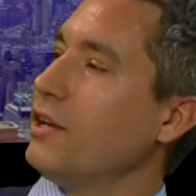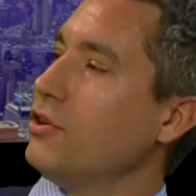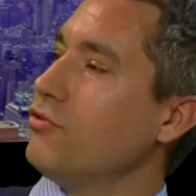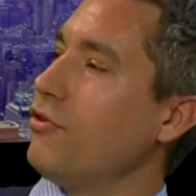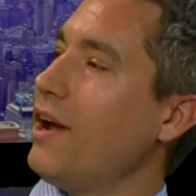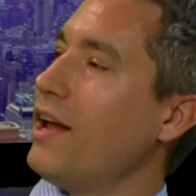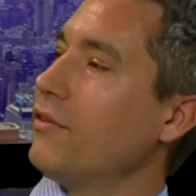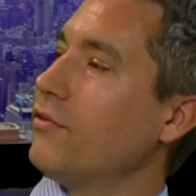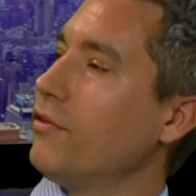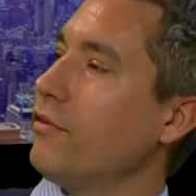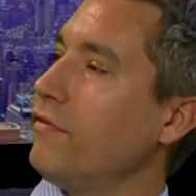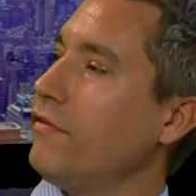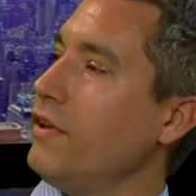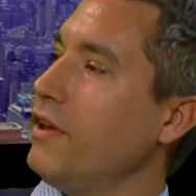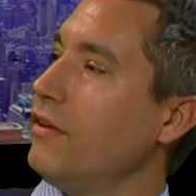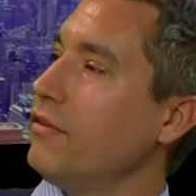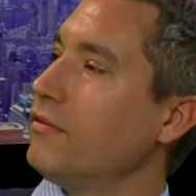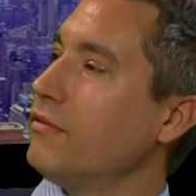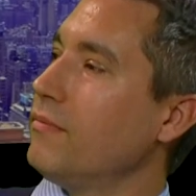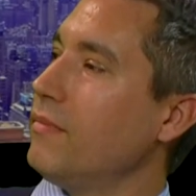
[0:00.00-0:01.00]
transfer
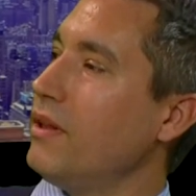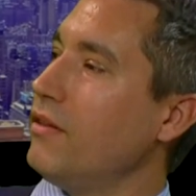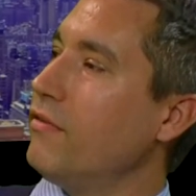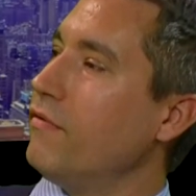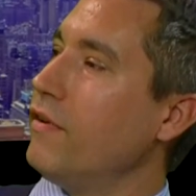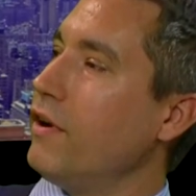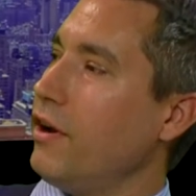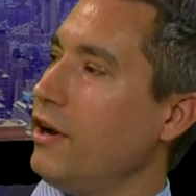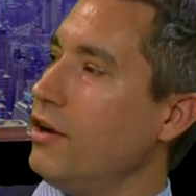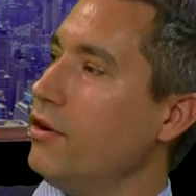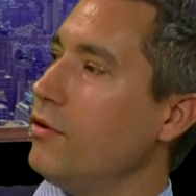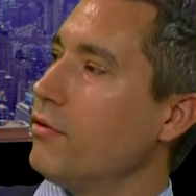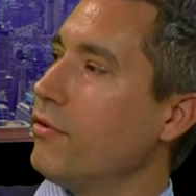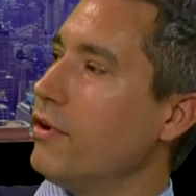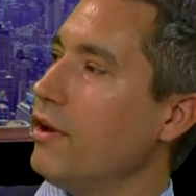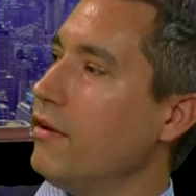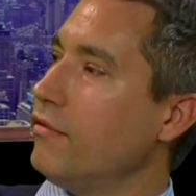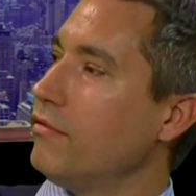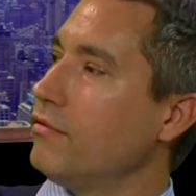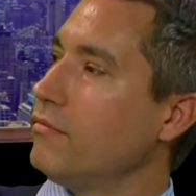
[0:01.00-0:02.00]
fees, it's very
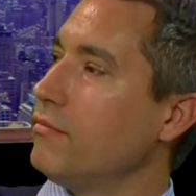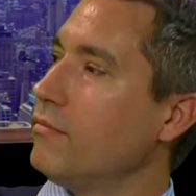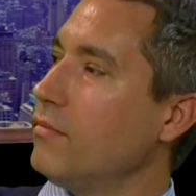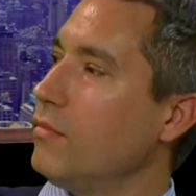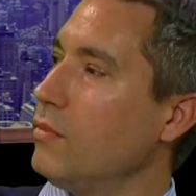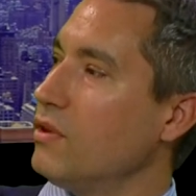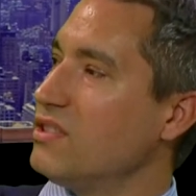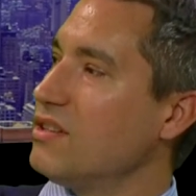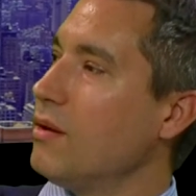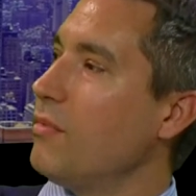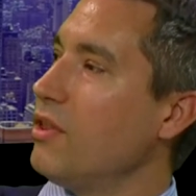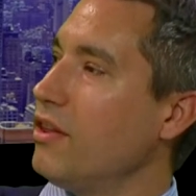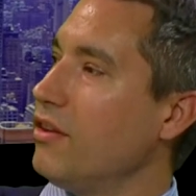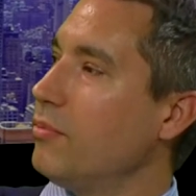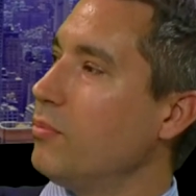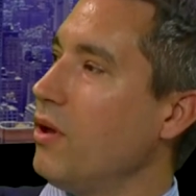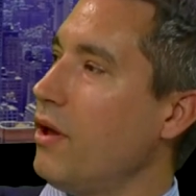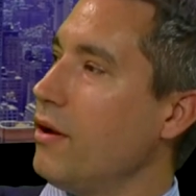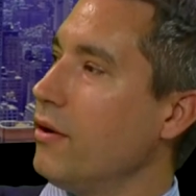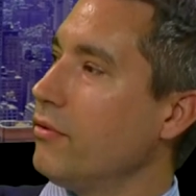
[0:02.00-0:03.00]
lucrative with some of these
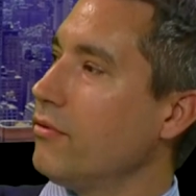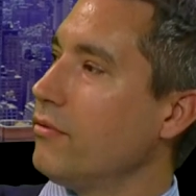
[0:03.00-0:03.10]
players.